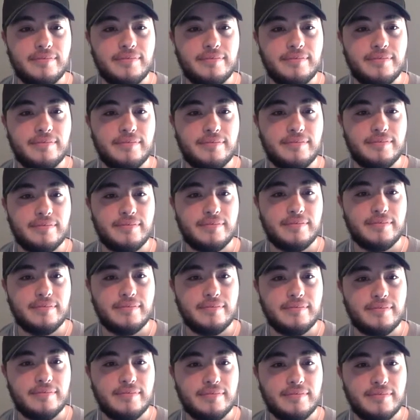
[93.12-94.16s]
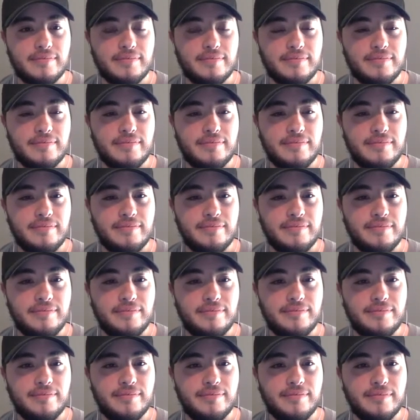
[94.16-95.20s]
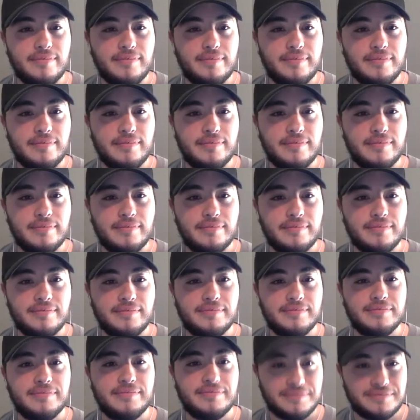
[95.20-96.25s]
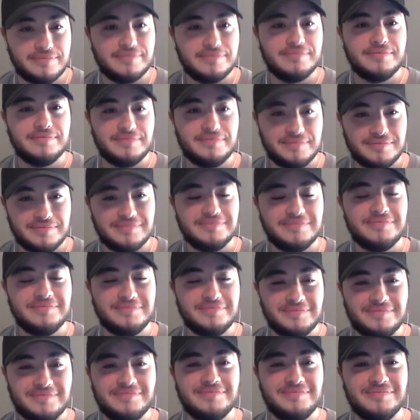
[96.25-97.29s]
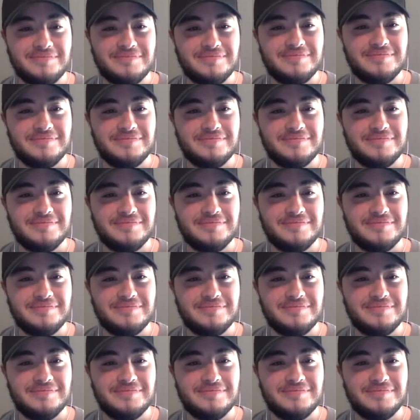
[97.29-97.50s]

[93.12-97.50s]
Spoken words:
[no speech]